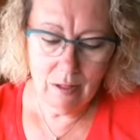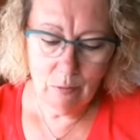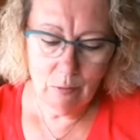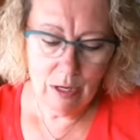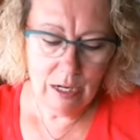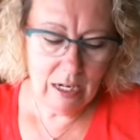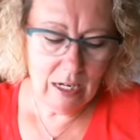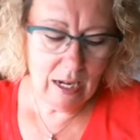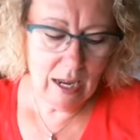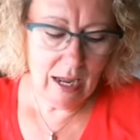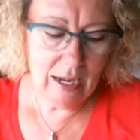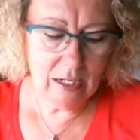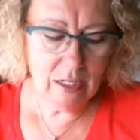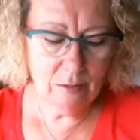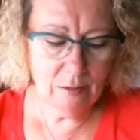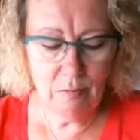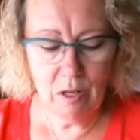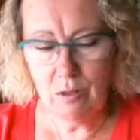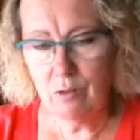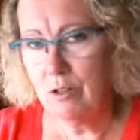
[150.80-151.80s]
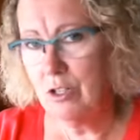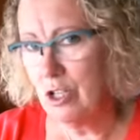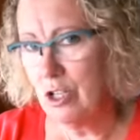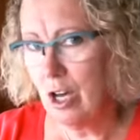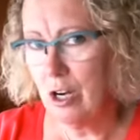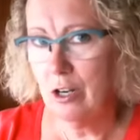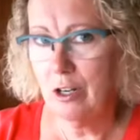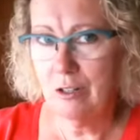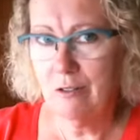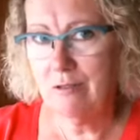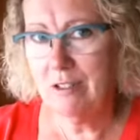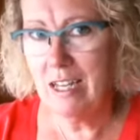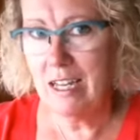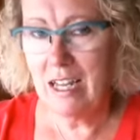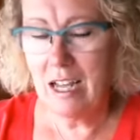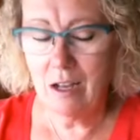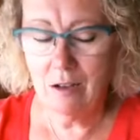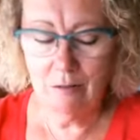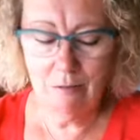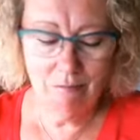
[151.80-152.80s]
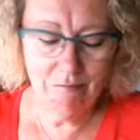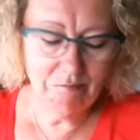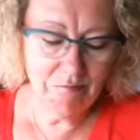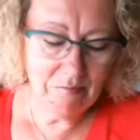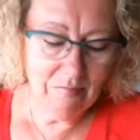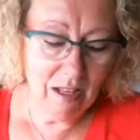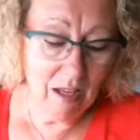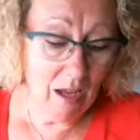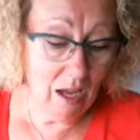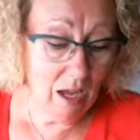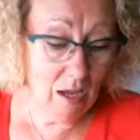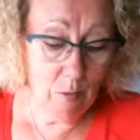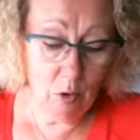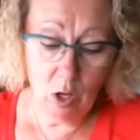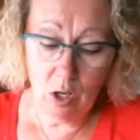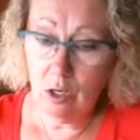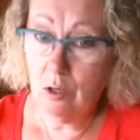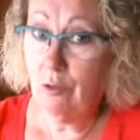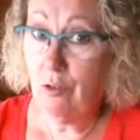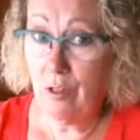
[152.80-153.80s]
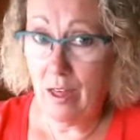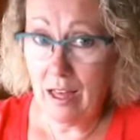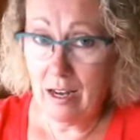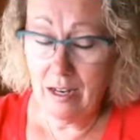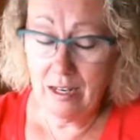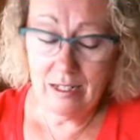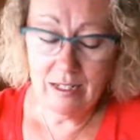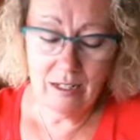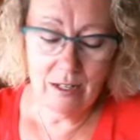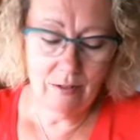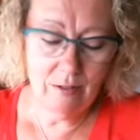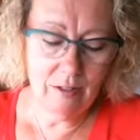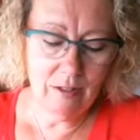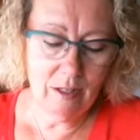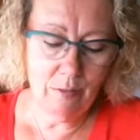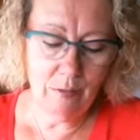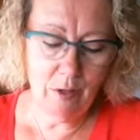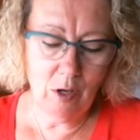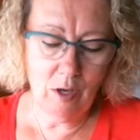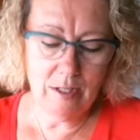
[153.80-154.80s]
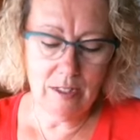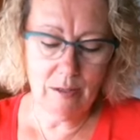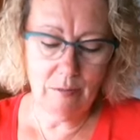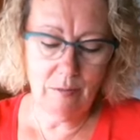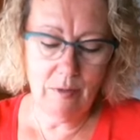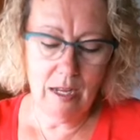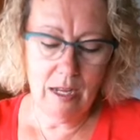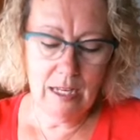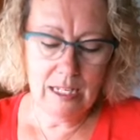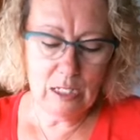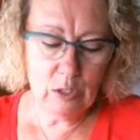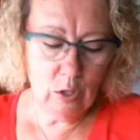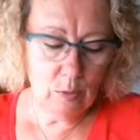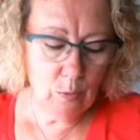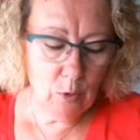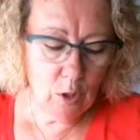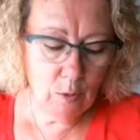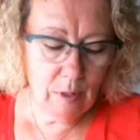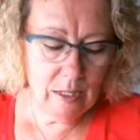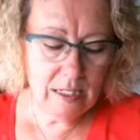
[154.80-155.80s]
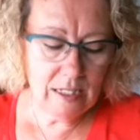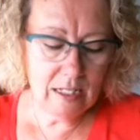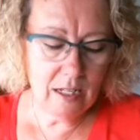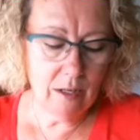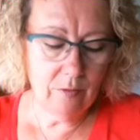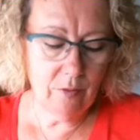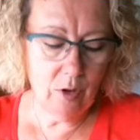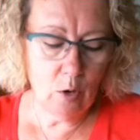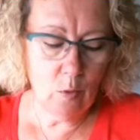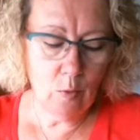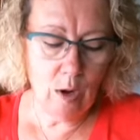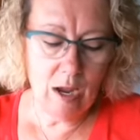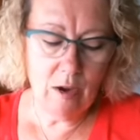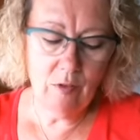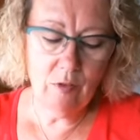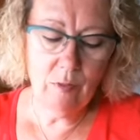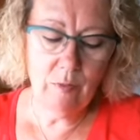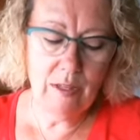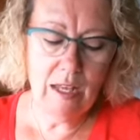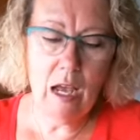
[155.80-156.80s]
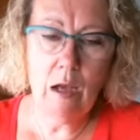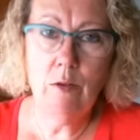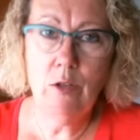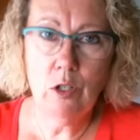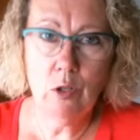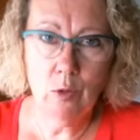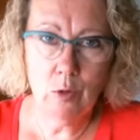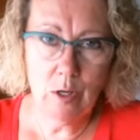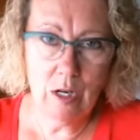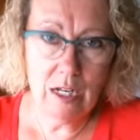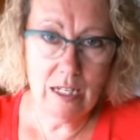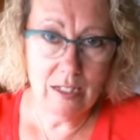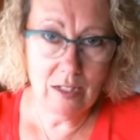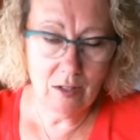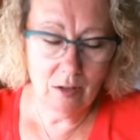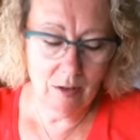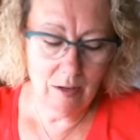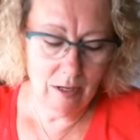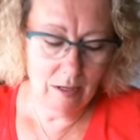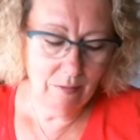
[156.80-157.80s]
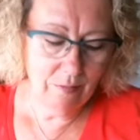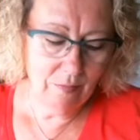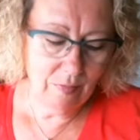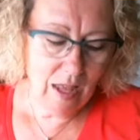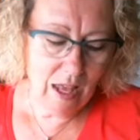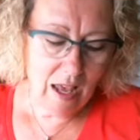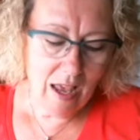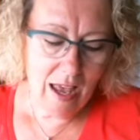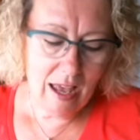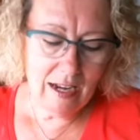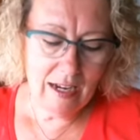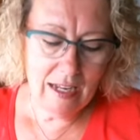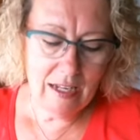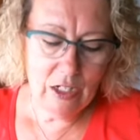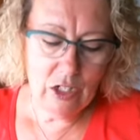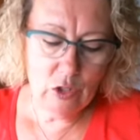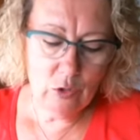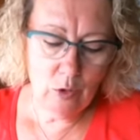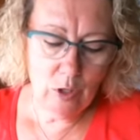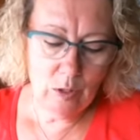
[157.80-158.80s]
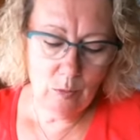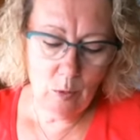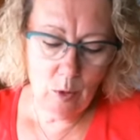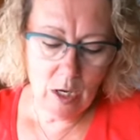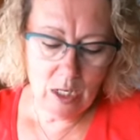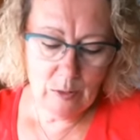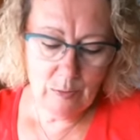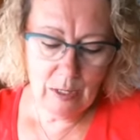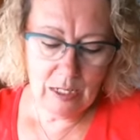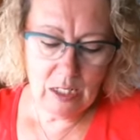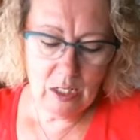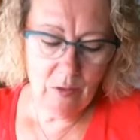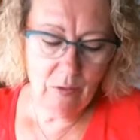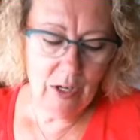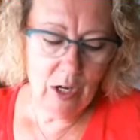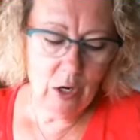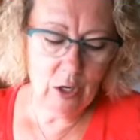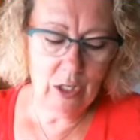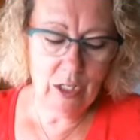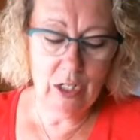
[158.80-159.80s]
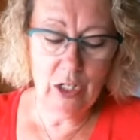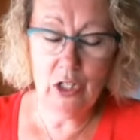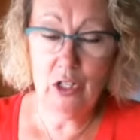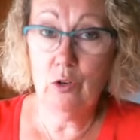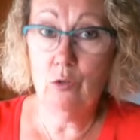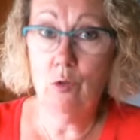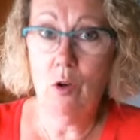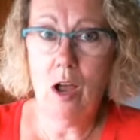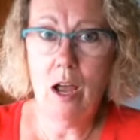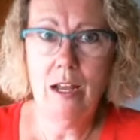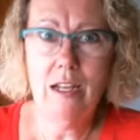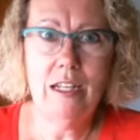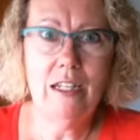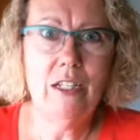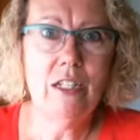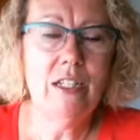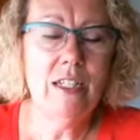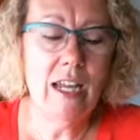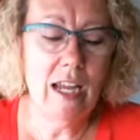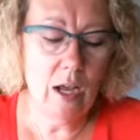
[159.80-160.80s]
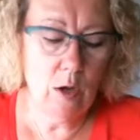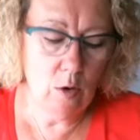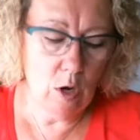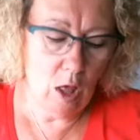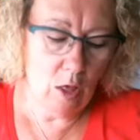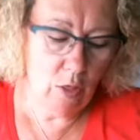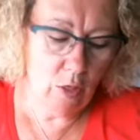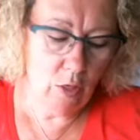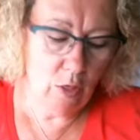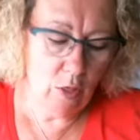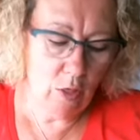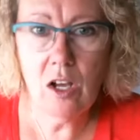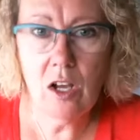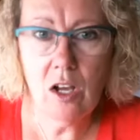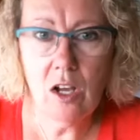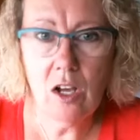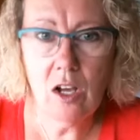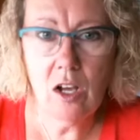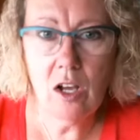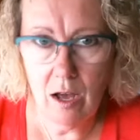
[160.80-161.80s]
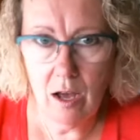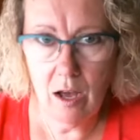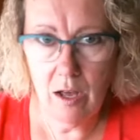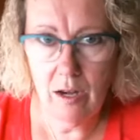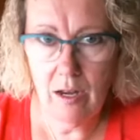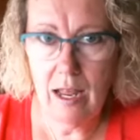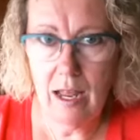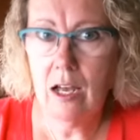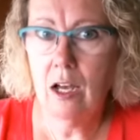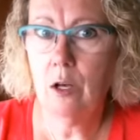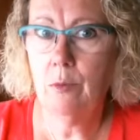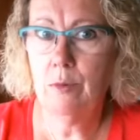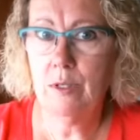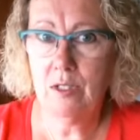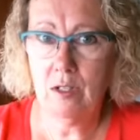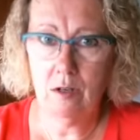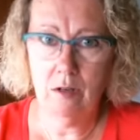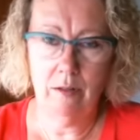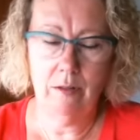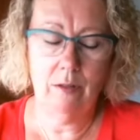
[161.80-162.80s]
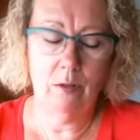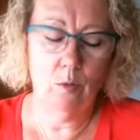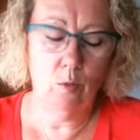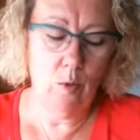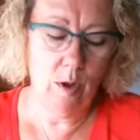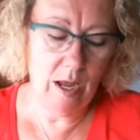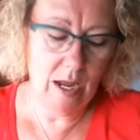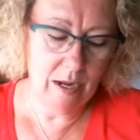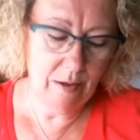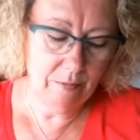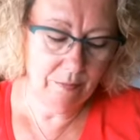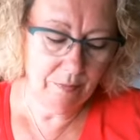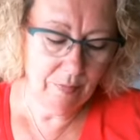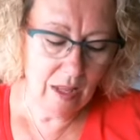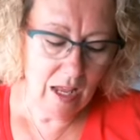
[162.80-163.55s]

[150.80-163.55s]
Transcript: reconnect, mother and daughter, day out. I'm all over that idea. I think that'd be awesome. So I pull myself away from the outdoor sauna, and I enjoy the prospects of an air-conditioned ride into town. Thank God help is on the way.